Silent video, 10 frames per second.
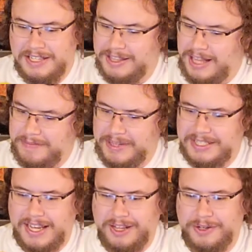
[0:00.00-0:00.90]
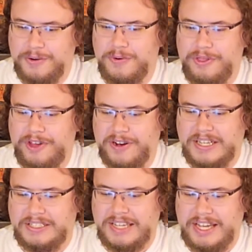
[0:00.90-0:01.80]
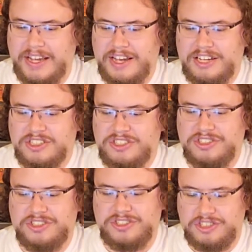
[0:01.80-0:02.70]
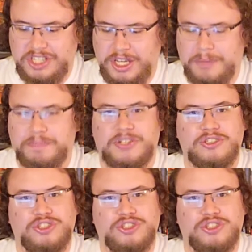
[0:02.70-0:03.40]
let me tell you, there is a steep,